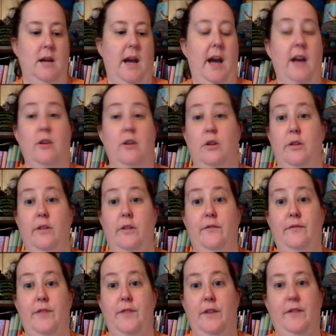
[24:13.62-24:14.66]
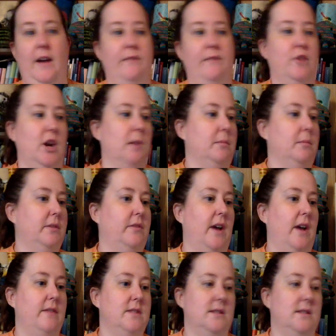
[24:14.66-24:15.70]
I don't know, they're, they're five grams,
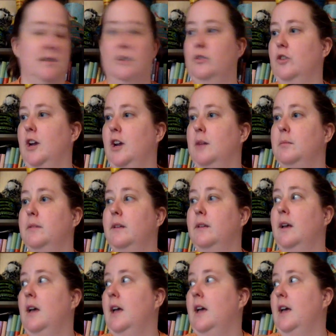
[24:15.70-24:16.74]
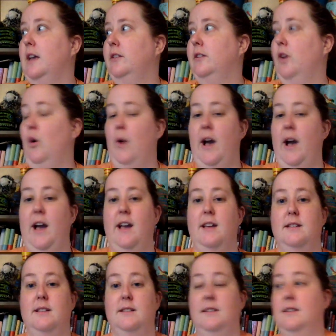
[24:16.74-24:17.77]
five to six grams. So
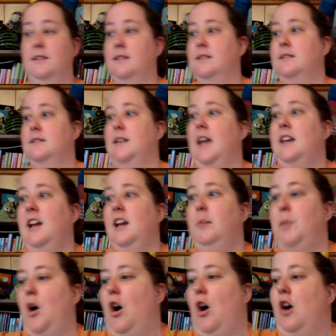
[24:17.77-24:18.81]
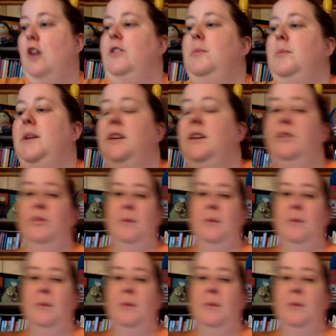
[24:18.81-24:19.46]
I skeined up all the minis for